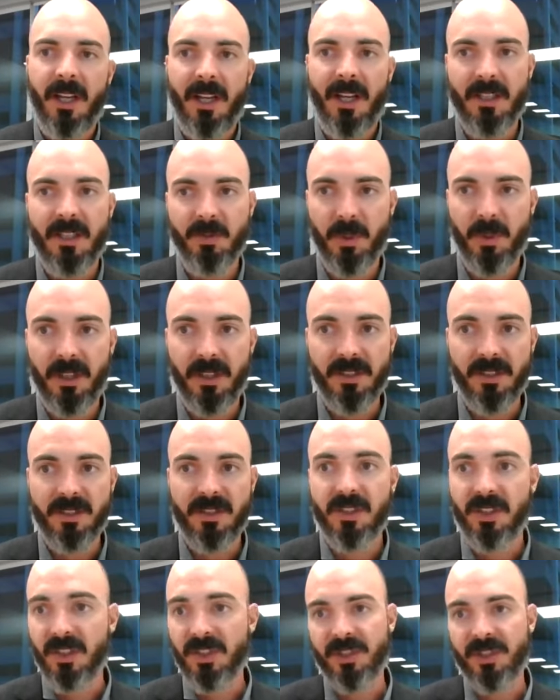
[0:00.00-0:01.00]
as well as
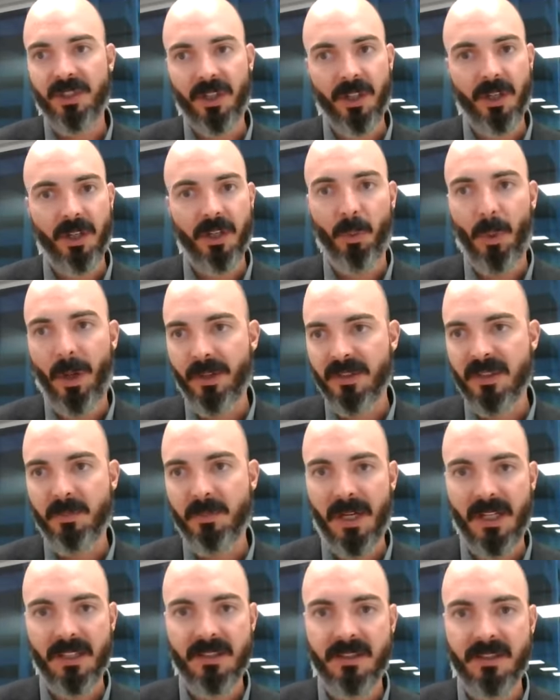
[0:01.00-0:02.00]
discern well
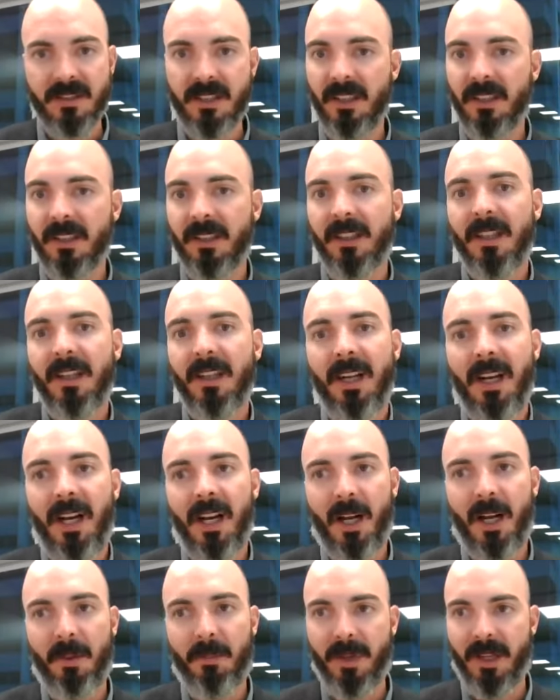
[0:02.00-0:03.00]
spacing
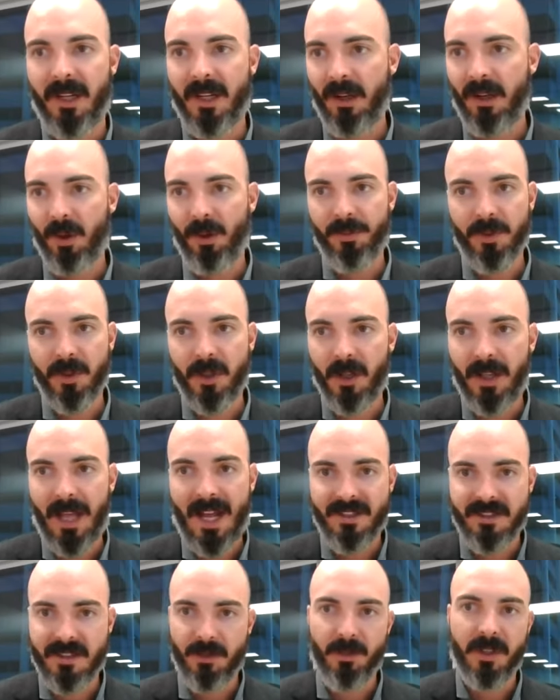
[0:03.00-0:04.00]
and overall
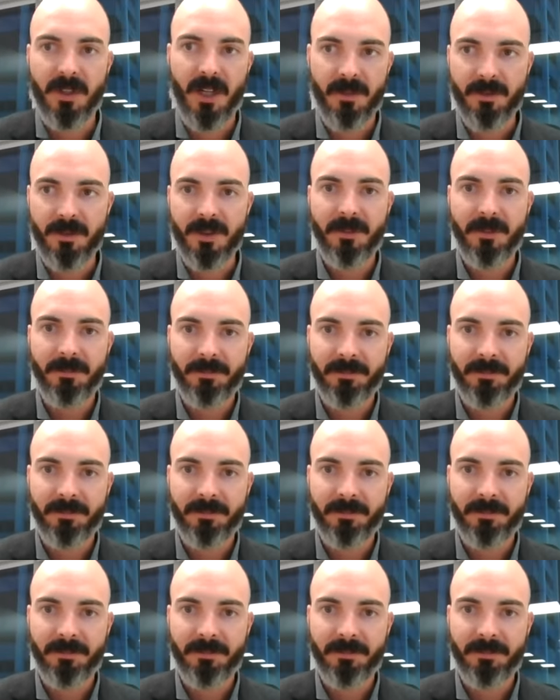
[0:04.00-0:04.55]
asset recovery.